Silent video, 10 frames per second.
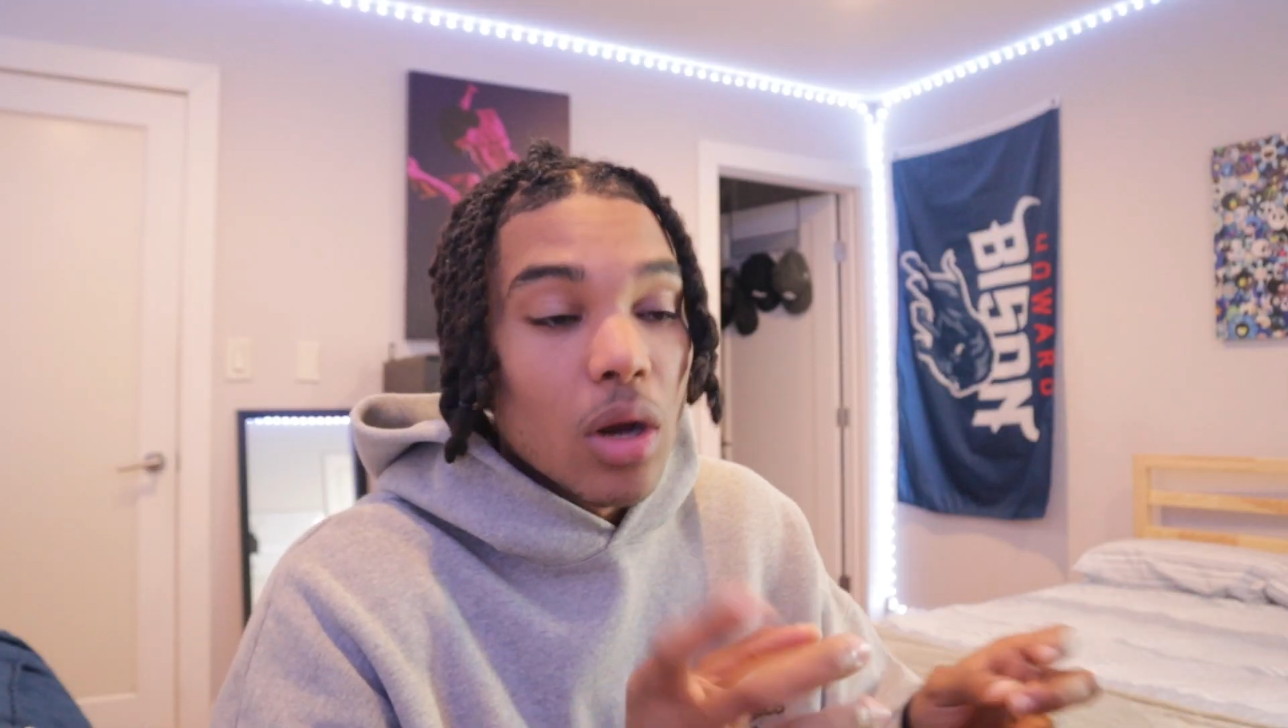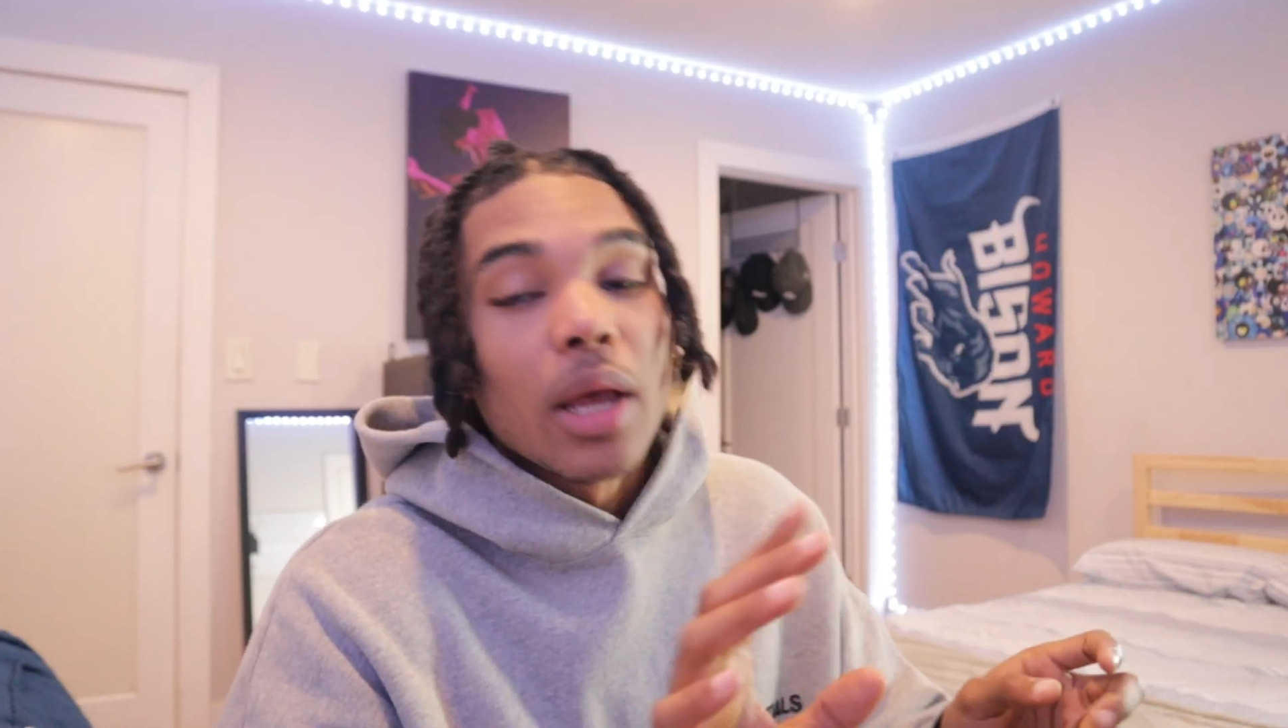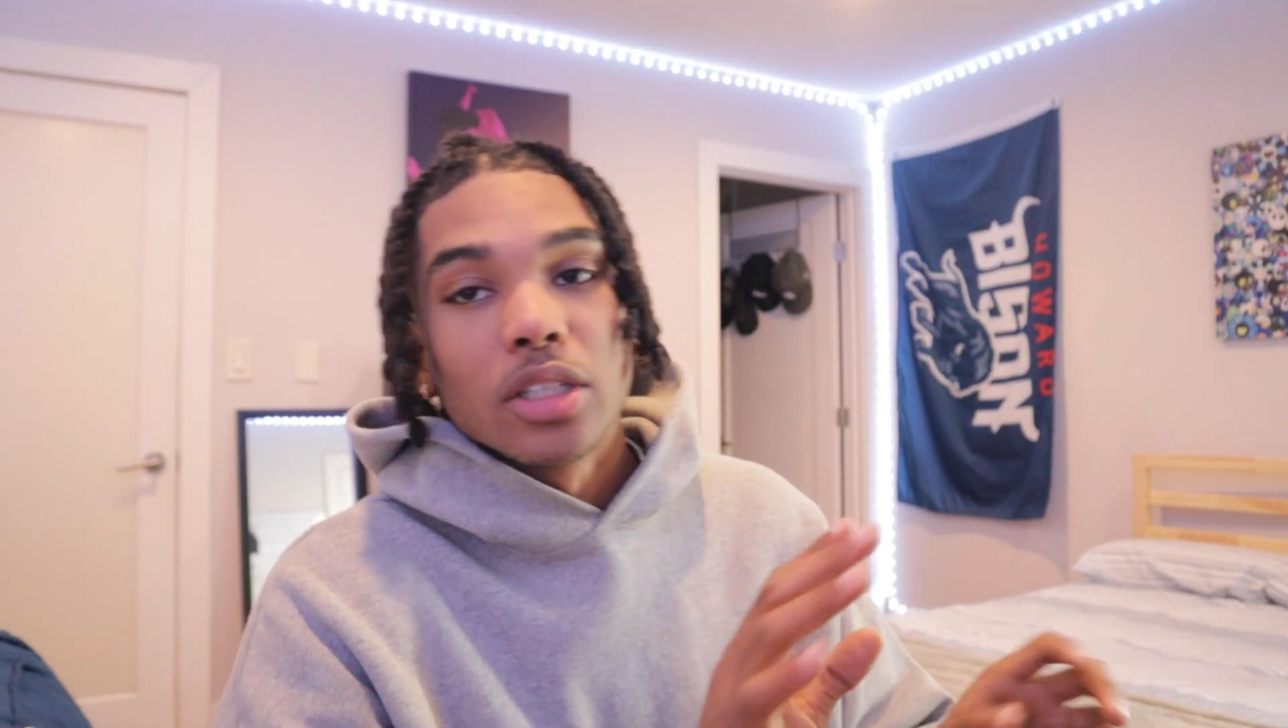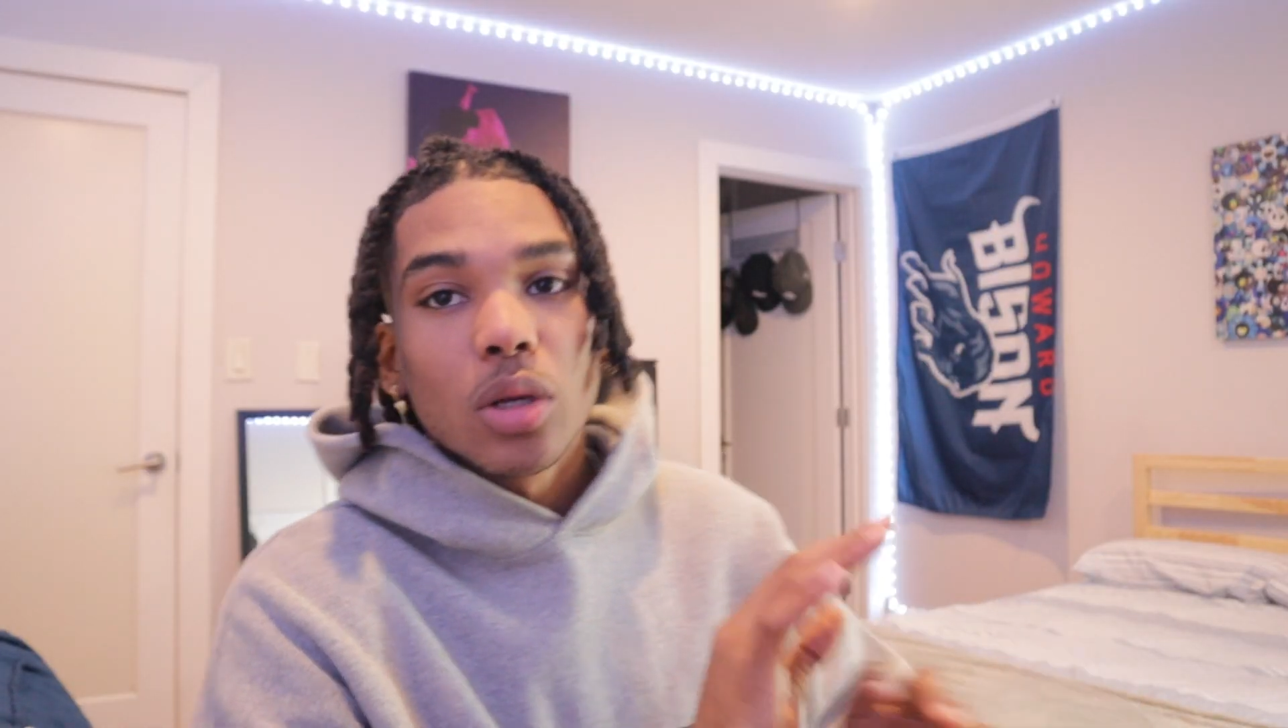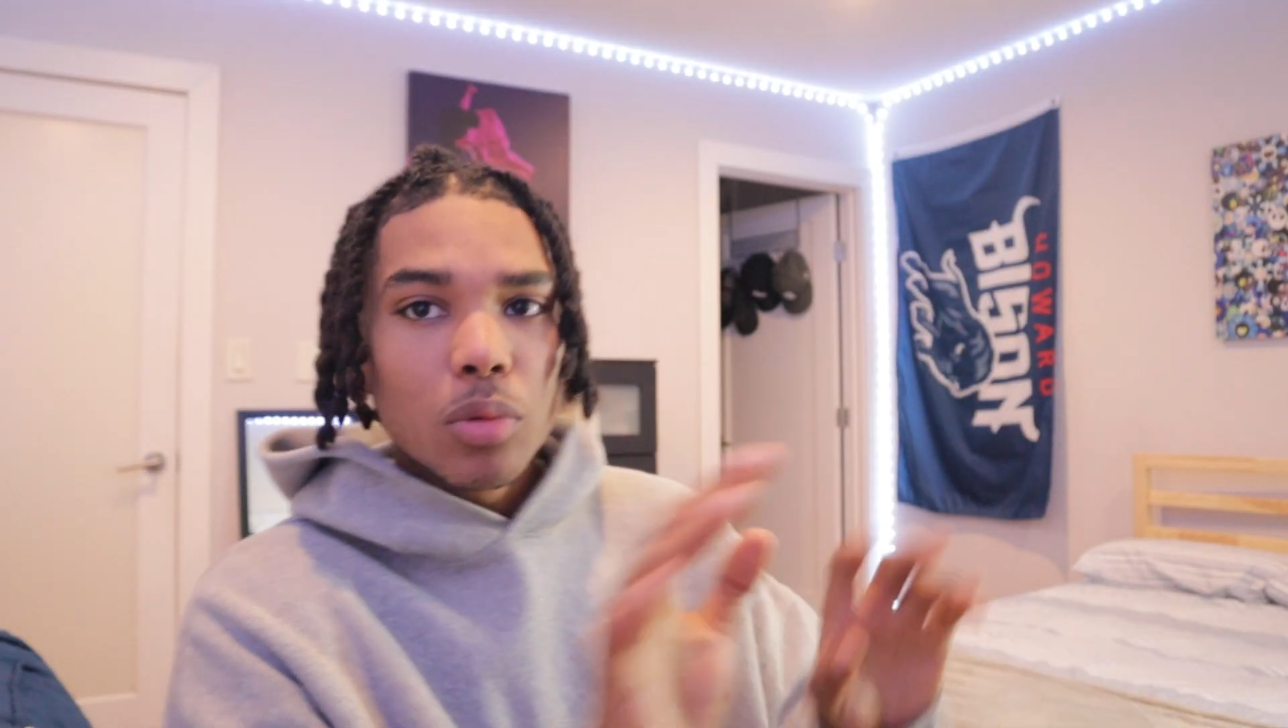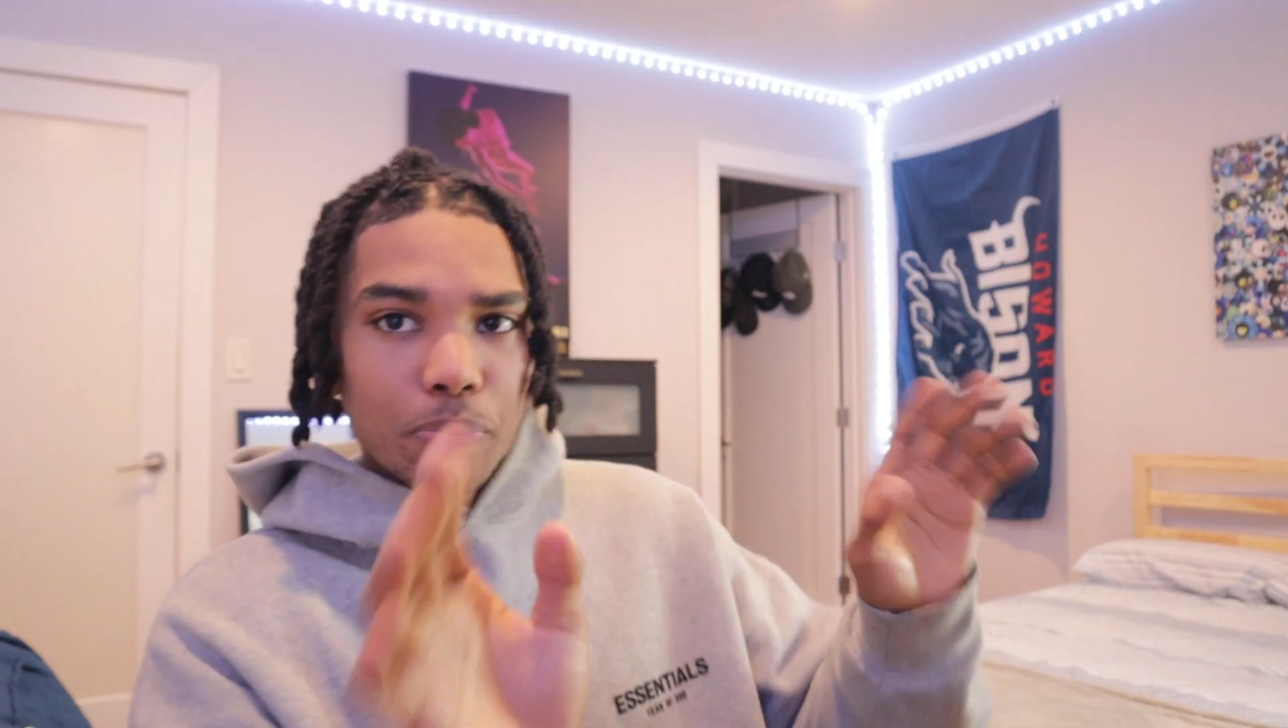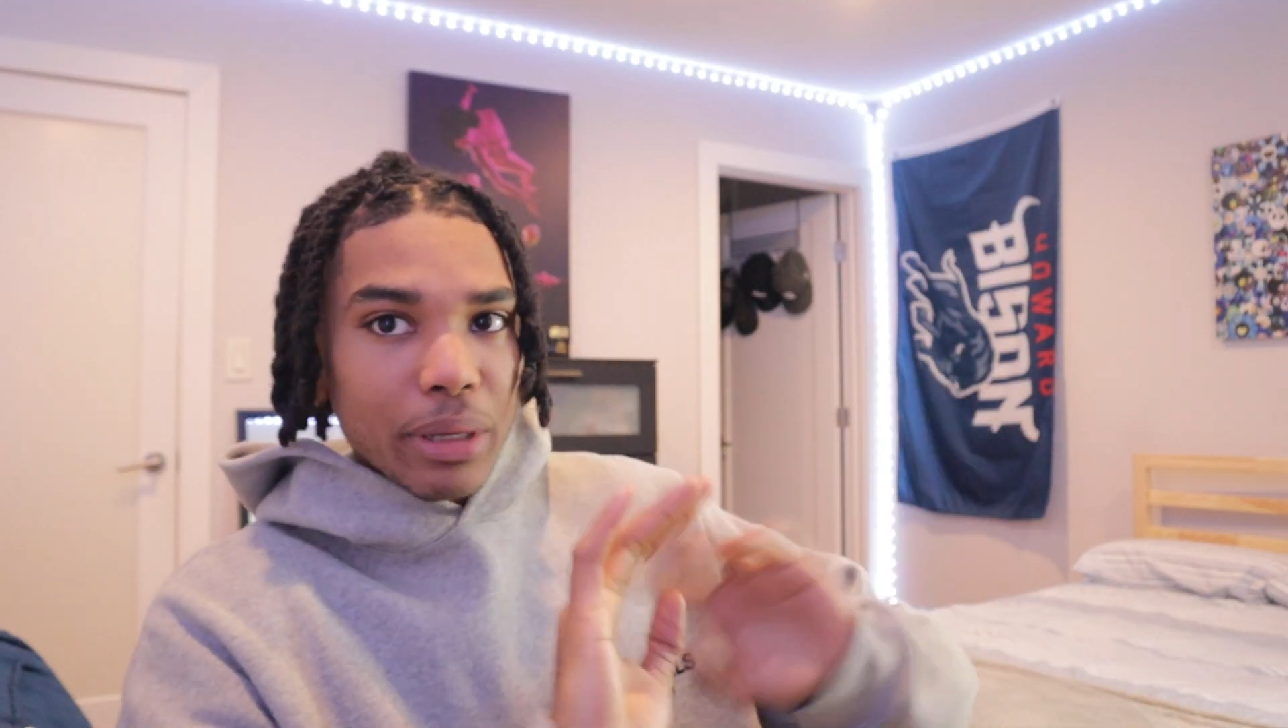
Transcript: Okay, so,